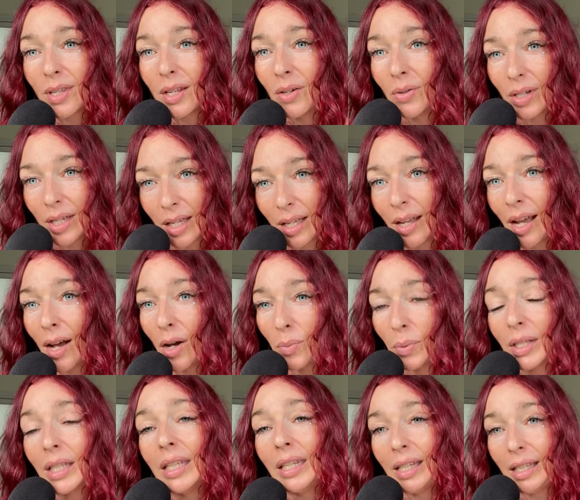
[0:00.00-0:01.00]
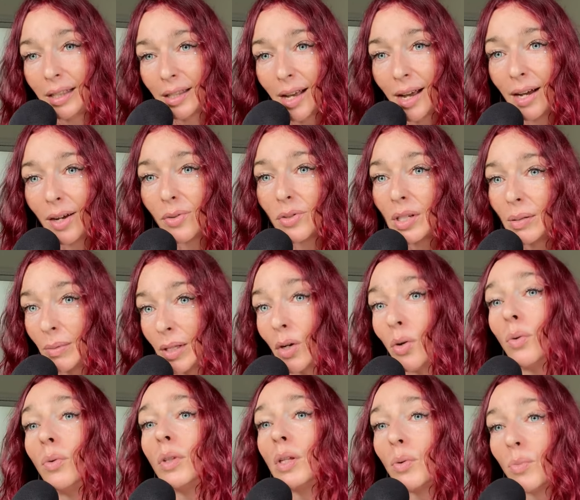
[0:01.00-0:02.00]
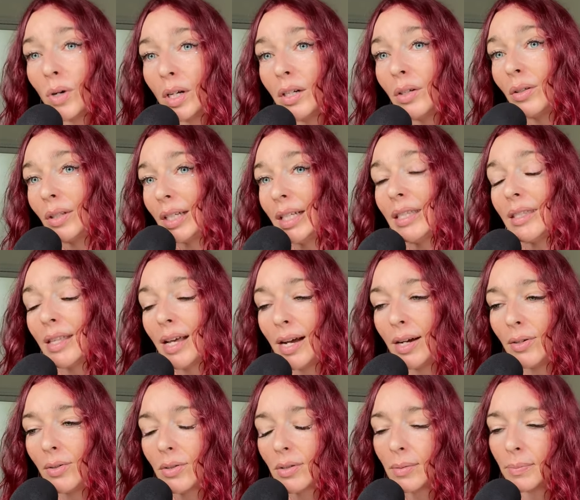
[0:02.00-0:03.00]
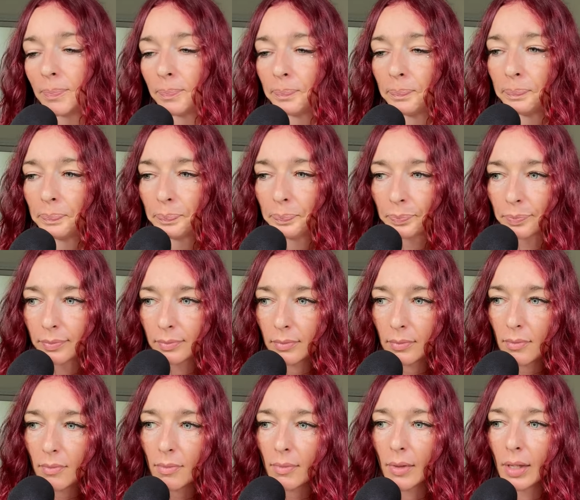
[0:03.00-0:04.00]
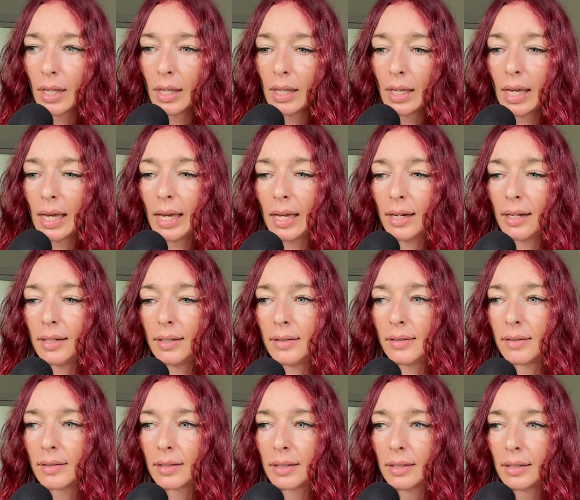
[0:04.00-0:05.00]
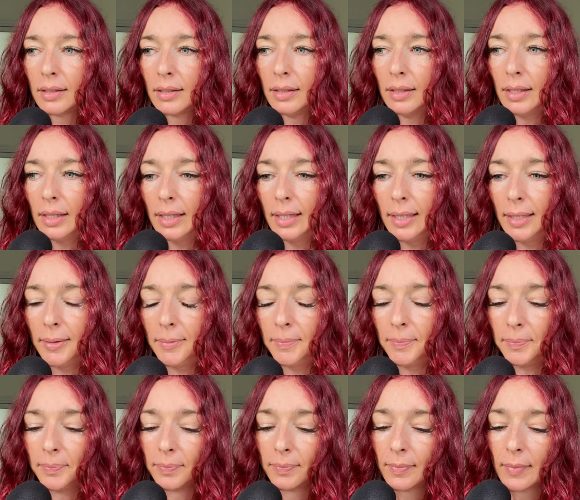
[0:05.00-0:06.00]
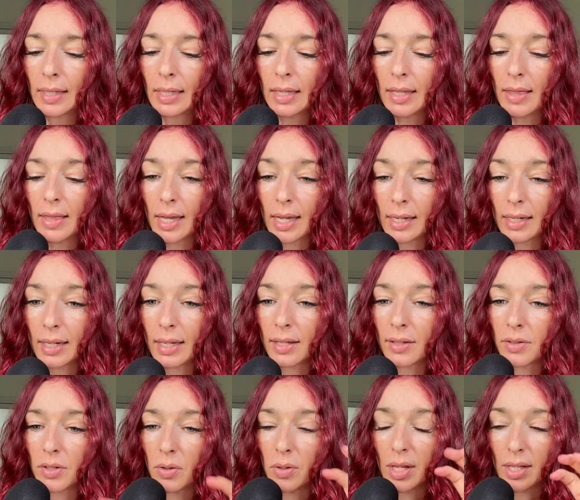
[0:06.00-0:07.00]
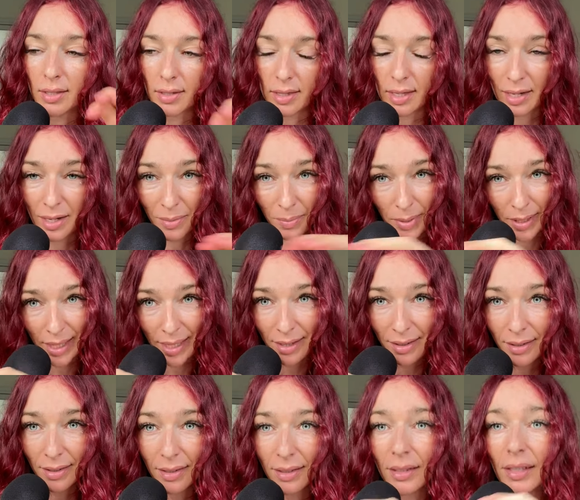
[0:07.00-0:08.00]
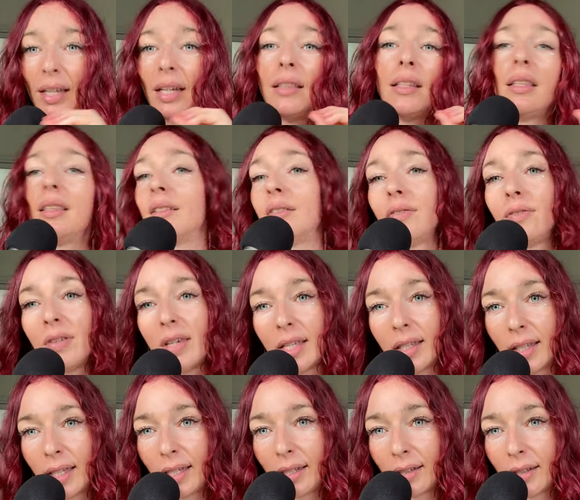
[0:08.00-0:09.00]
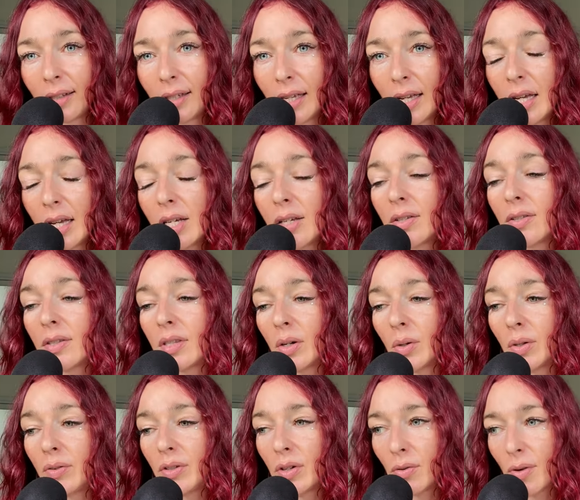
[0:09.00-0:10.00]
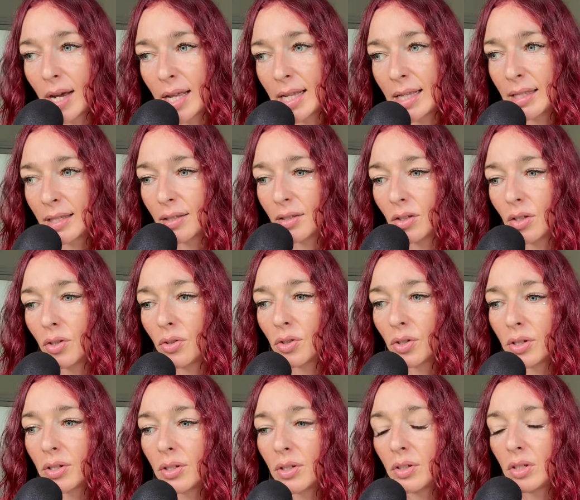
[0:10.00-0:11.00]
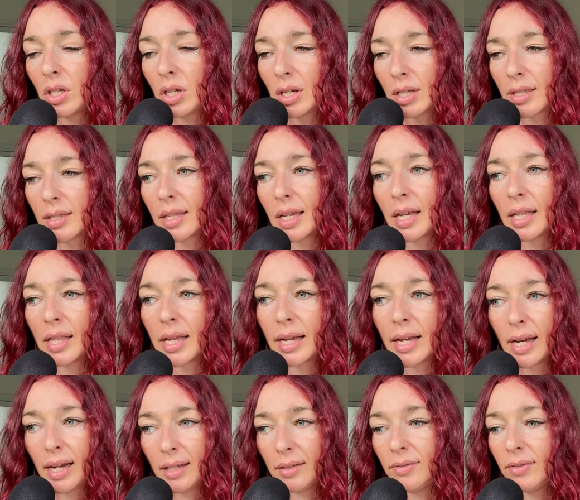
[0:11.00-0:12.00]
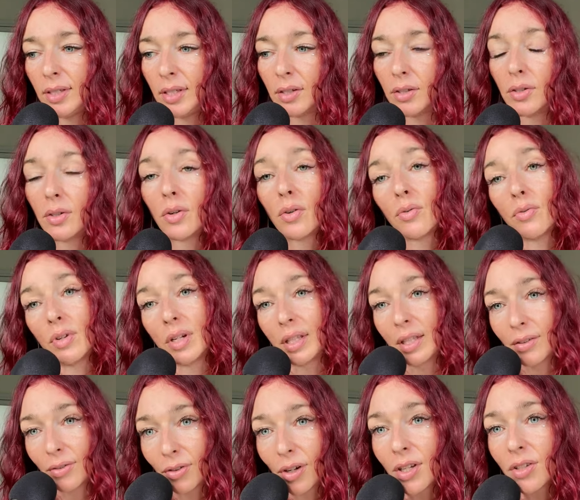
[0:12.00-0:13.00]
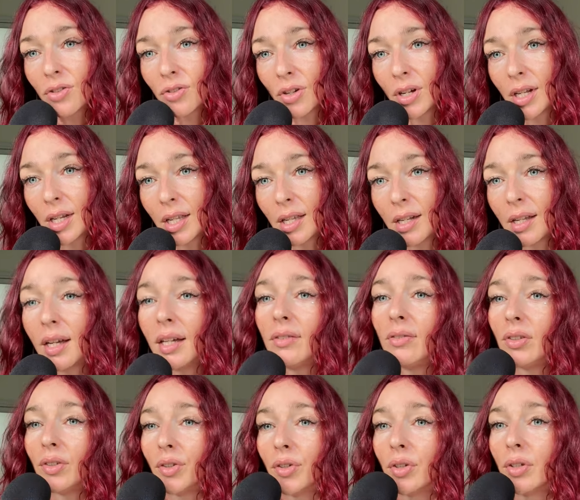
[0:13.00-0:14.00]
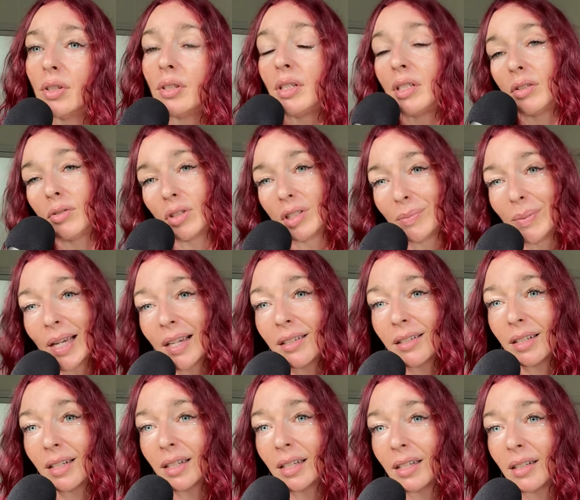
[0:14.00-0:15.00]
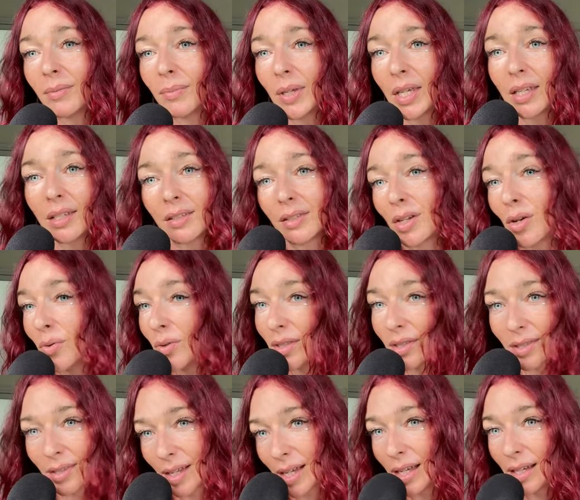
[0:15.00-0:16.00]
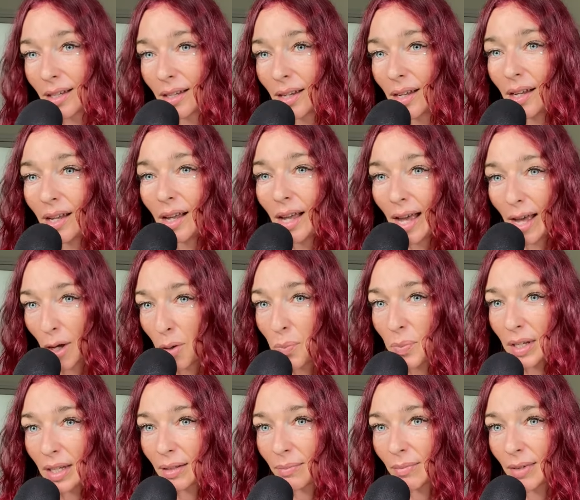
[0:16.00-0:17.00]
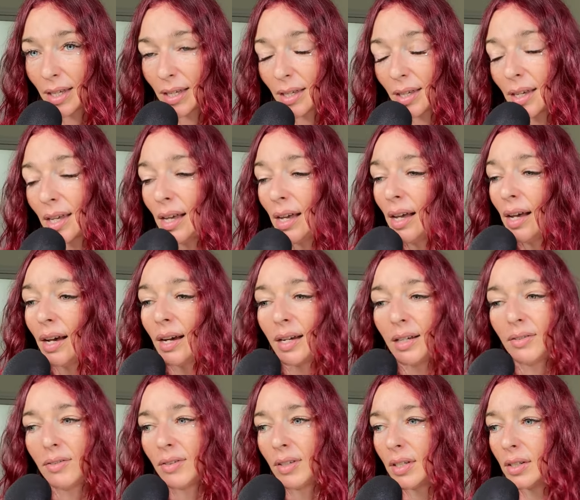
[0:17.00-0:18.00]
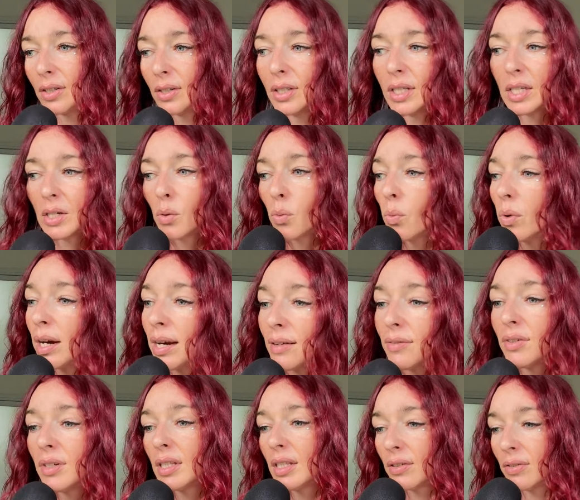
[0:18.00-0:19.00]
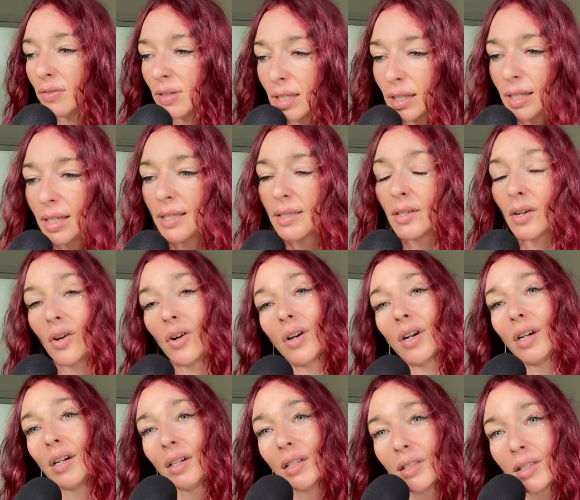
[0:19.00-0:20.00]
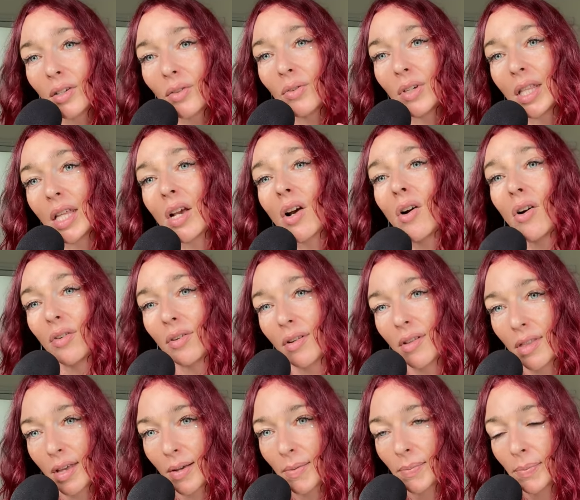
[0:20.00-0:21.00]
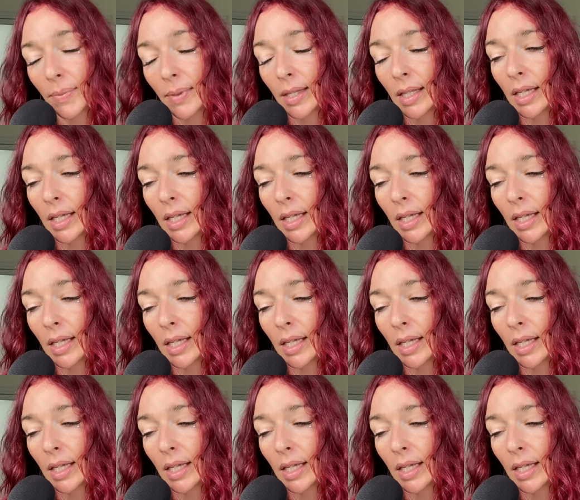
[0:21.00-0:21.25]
I don't get help cleaning the house. I'm the only one who cleans the house. And um, then, so that's the complaint and then the feeling. So if you're writing this in your journal, you could say, like, I feel really frustrated. I feel disrespected because no one's like helping me. I feel, you know, whatever the feelings are, to really honor them.